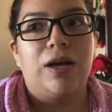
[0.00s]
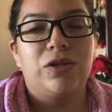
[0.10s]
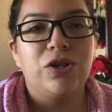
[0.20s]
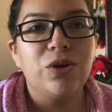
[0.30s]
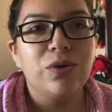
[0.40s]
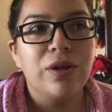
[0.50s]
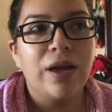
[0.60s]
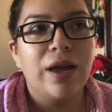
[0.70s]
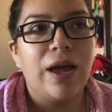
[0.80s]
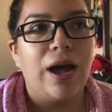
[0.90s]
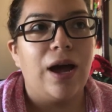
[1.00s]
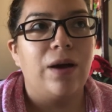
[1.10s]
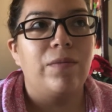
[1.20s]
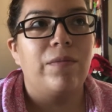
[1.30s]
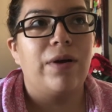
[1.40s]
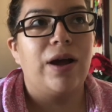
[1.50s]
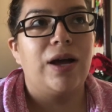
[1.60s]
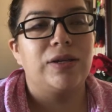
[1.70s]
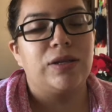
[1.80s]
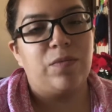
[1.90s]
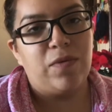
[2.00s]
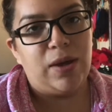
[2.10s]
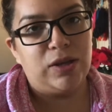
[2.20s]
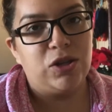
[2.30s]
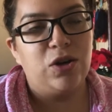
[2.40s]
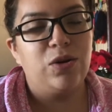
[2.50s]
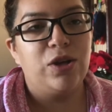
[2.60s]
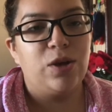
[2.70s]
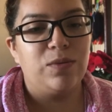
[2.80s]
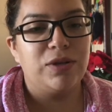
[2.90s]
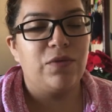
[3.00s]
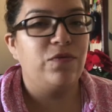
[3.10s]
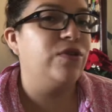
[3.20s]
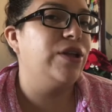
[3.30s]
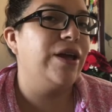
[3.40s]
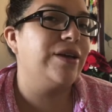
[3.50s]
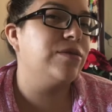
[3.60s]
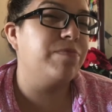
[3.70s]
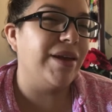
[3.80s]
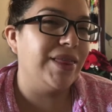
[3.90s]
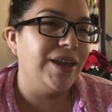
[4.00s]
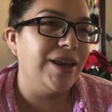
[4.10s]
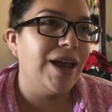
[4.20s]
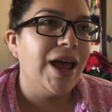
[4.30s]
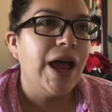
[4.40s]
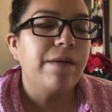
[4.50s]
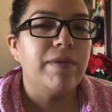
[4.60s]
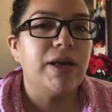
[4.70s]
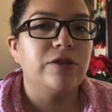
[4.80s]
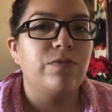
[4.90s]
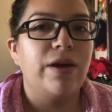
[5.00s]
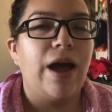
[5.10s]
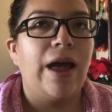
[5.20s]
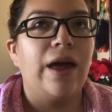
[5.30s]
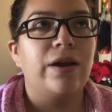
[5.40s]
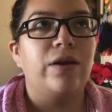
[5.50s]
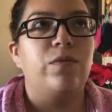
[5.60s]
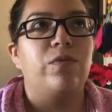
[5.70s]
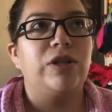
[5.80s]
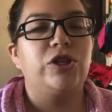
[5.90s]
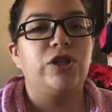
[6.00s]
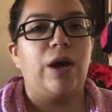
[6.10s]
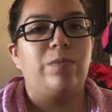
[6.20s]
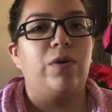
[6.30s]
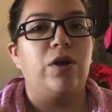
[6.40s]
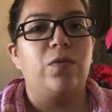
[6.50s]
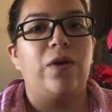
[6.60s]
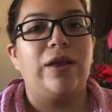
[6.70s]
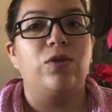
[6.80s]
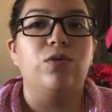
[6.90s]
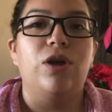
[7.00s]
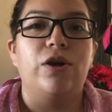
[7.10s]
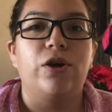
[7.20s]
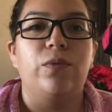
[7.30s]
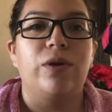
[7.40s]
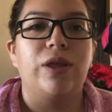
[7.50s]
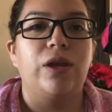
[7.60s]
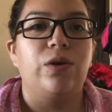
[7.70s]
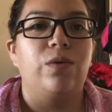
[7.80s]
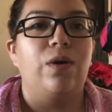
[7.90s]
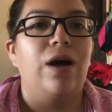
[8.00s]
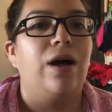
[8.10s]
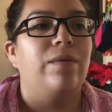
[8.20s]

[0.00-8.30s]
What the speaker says: soon. As some of you guys know, he wasn't fully expected because I had reached that point where I no longer wanted to